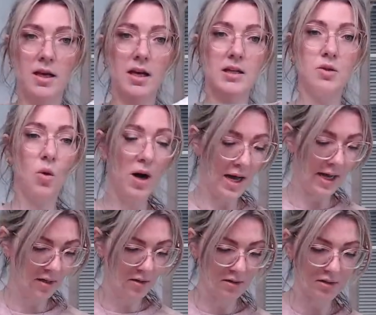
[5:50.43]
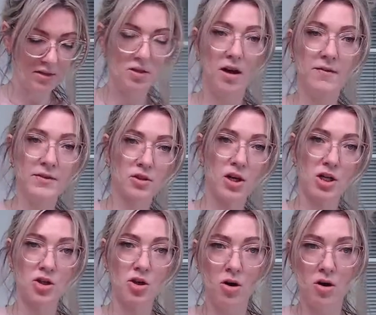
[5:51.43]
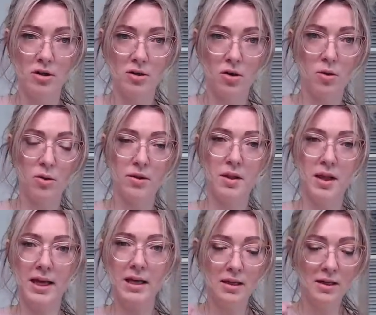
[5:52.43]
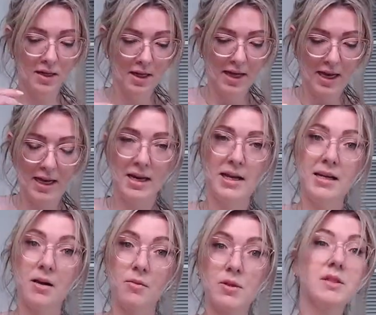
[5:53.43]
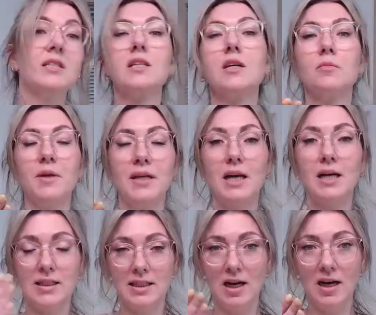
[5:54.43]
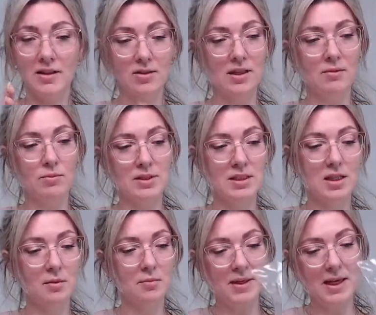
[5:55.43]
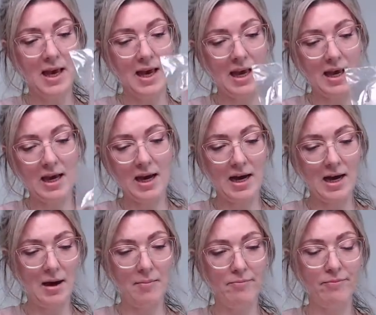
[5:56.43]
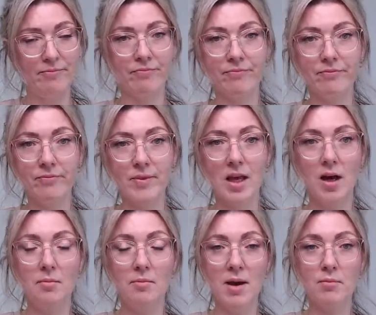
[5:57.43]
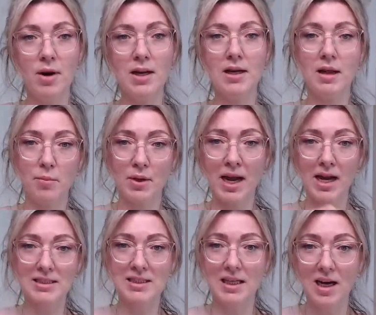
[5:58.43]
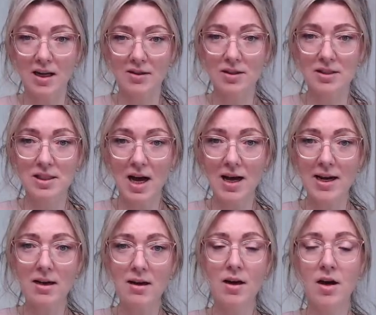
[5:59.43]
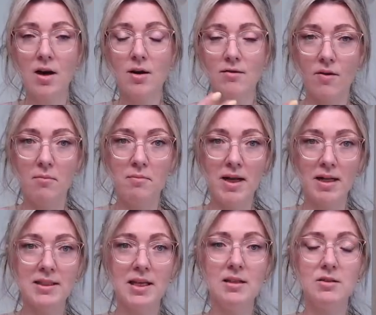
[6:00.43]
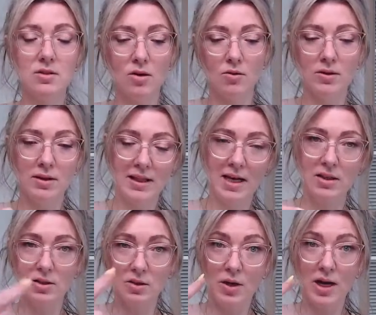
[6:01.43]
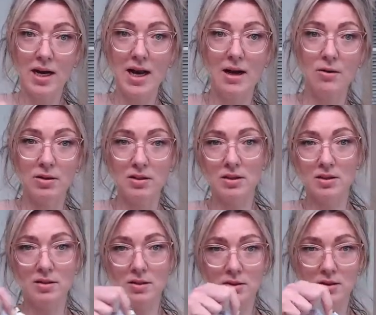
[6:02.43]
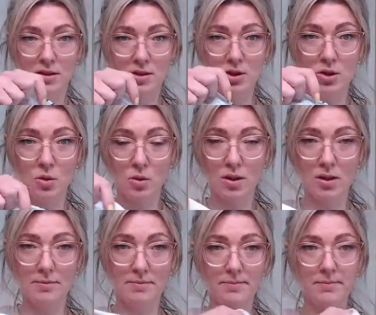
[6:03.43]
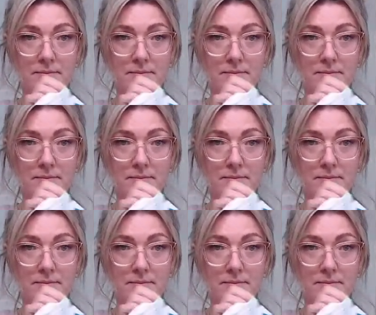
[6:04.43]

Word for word: and you iron the soft stretch on the whole thing. And then there will still be the other, there will still be a, um, a membrane that protects the other side from melting. So then you cut out your